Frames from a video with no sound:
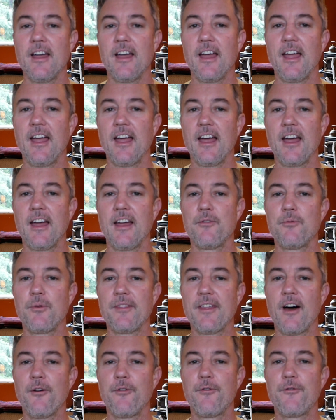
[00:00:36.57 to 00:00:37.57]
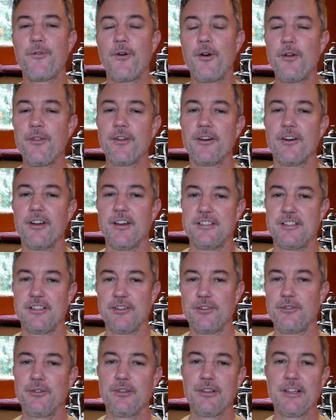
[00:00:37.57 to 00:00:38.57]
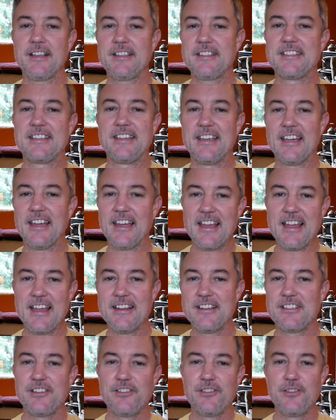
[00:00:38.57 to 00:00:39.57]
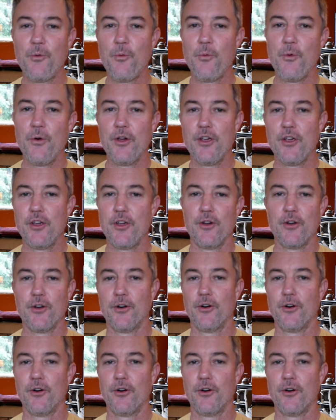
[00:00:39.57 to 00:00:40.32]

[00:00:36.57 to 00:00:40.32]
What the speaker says: And without further ado, let's get into the wheels.